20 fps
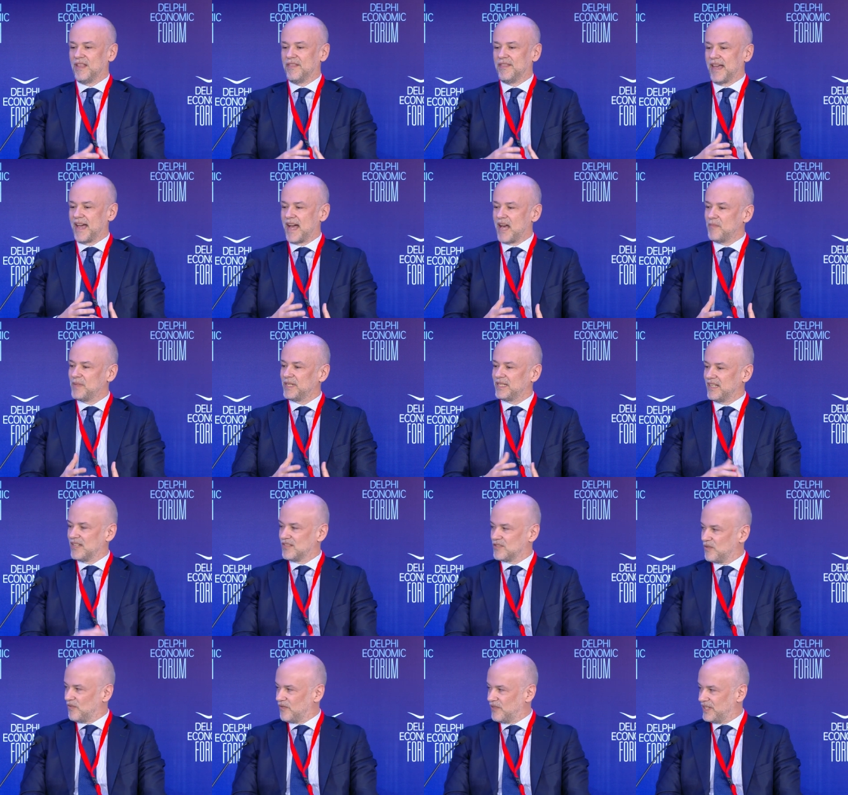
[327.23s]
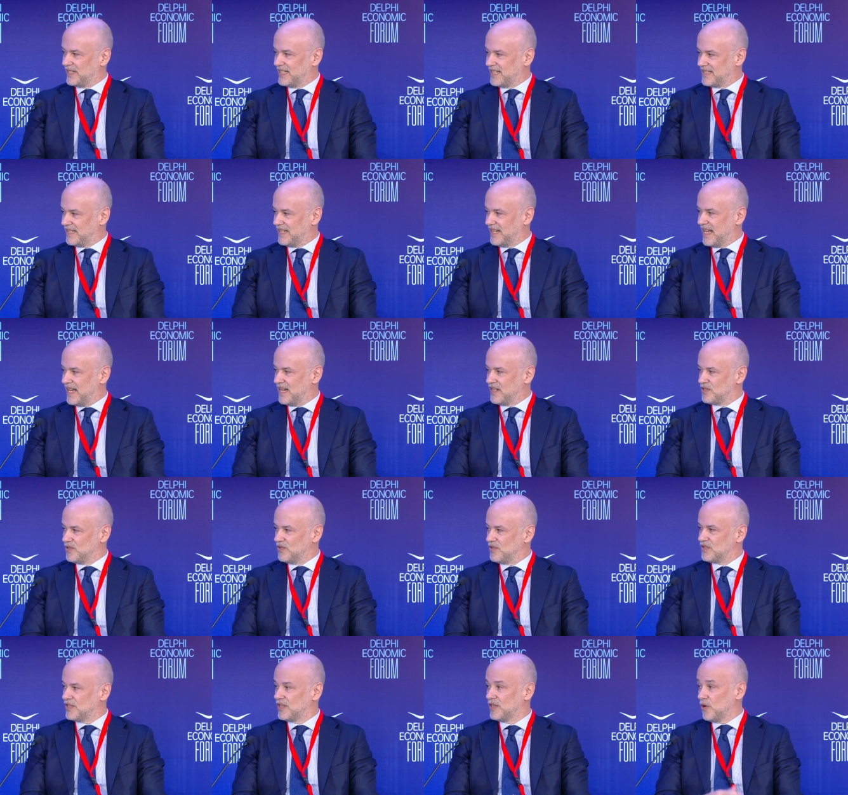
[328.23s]
the habitants of the
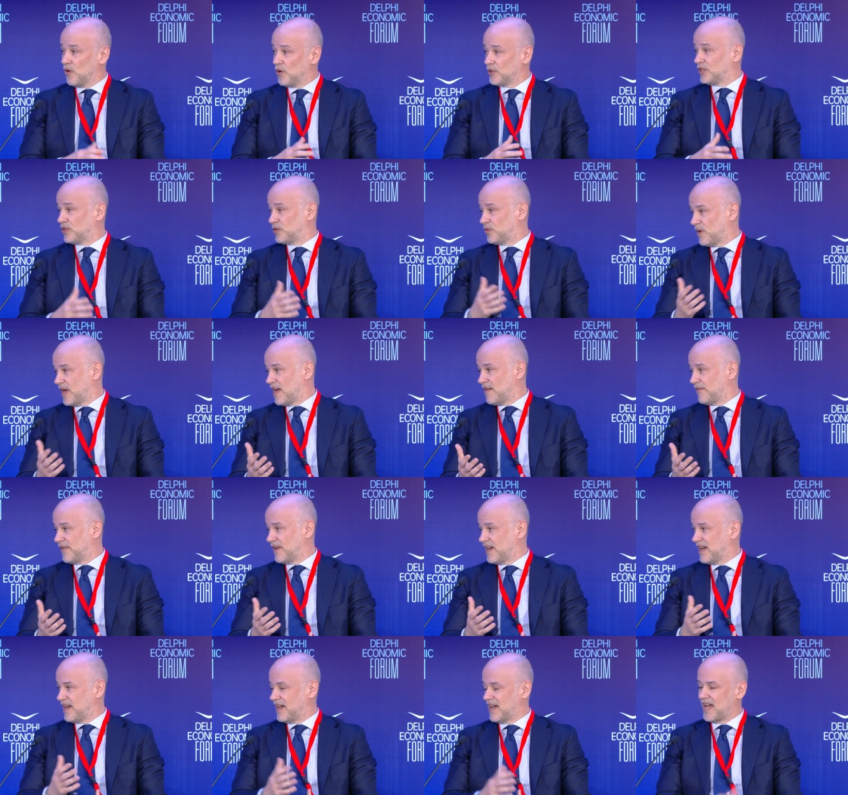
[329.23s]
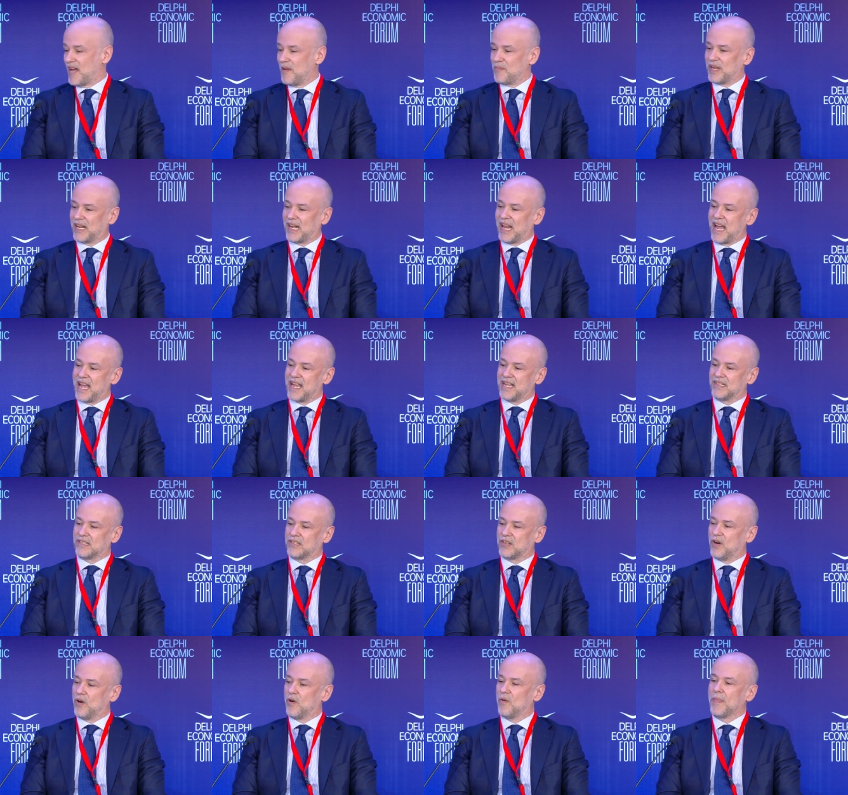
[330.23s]
destinations in order to have a happy client.
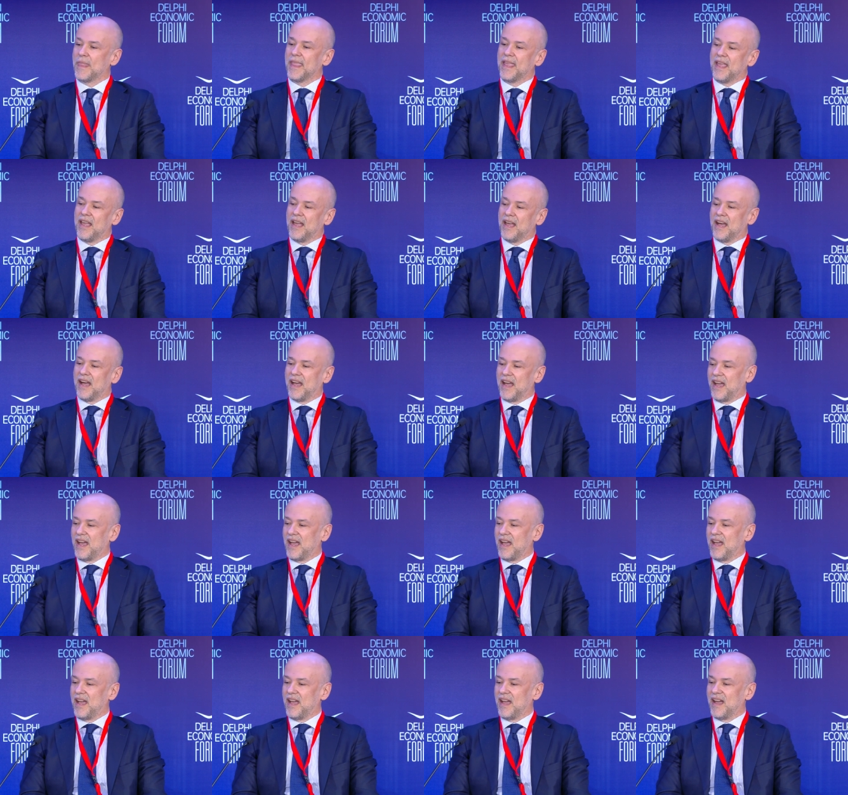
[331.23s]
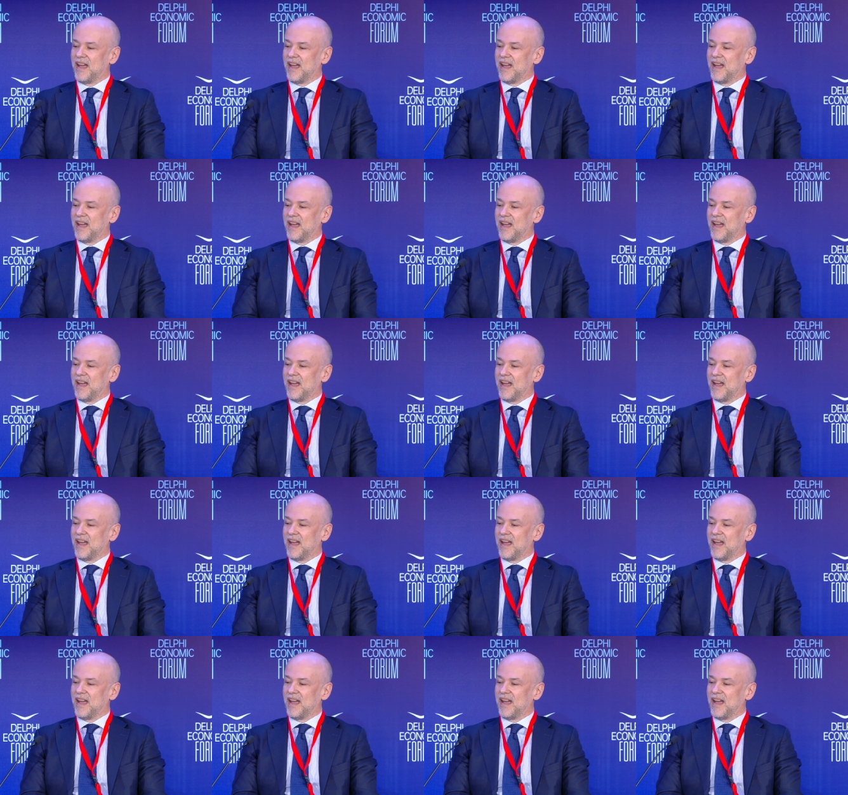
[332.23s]
So uh, uh,